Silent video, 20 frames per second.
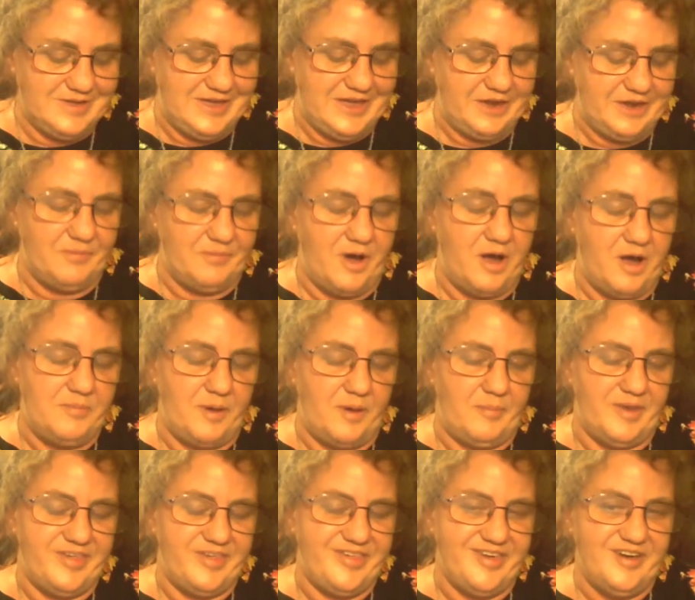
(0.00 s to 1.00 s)
get them on by
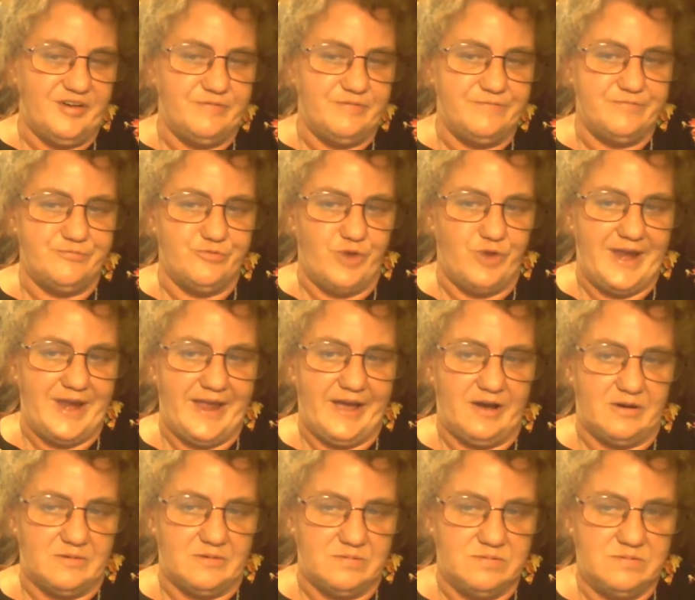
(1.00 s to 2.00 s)
myself right
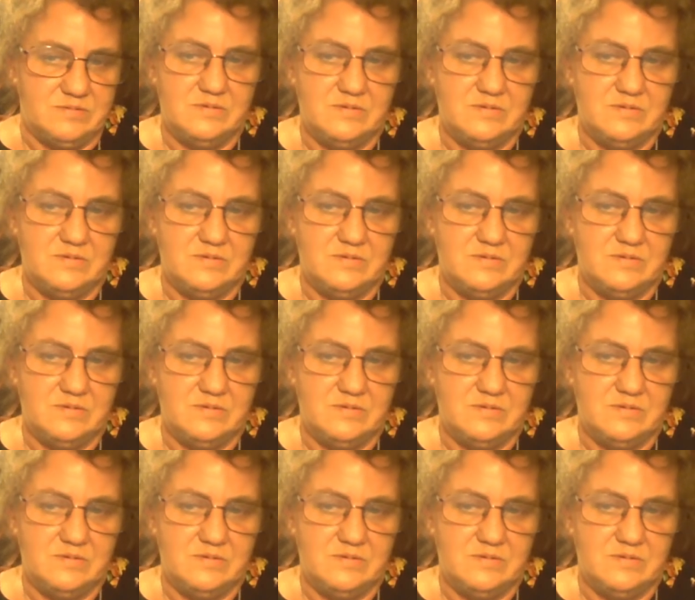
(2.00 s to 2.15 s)
now.